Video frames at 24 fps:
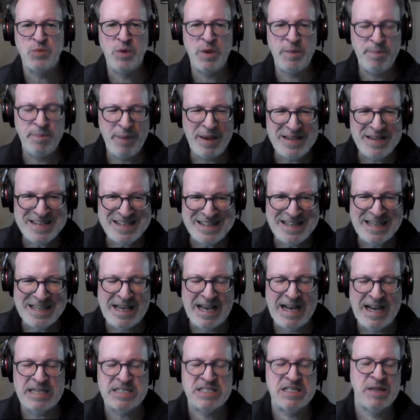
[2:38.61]
and we
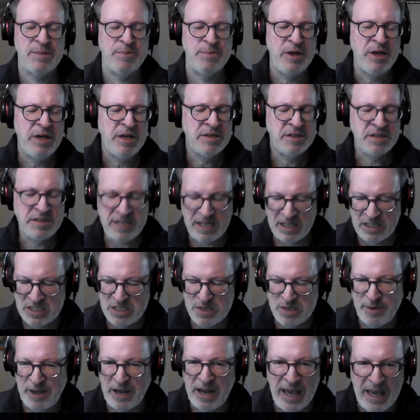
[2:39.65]
basically ask them to tell
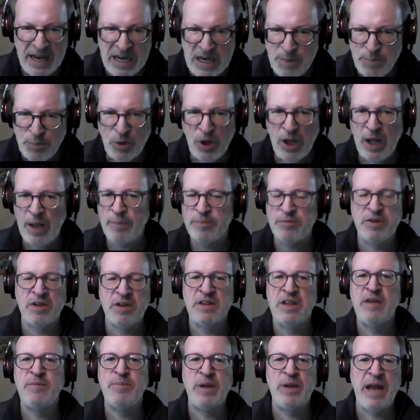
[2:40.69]
us about any problems
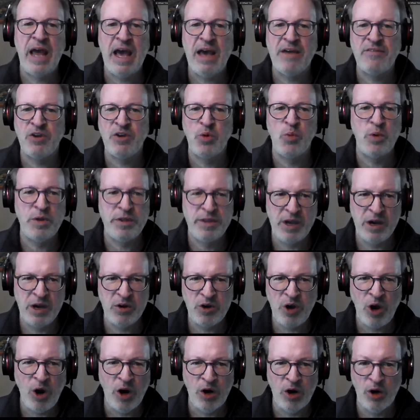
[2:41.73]
that they've been having with their
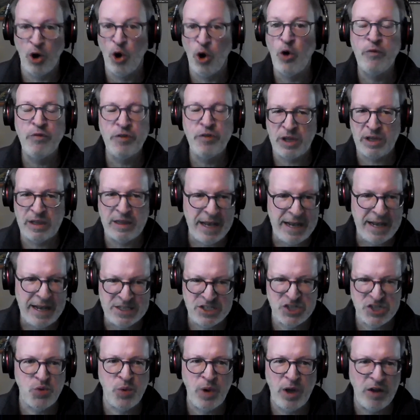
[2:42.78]
car over the
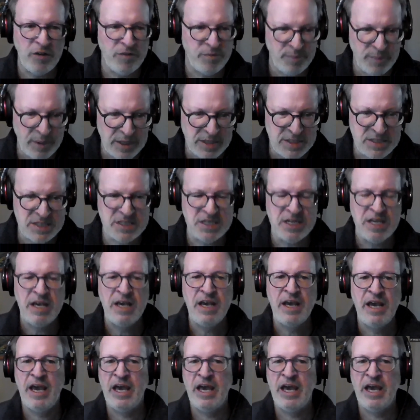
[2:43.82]
last 12 months.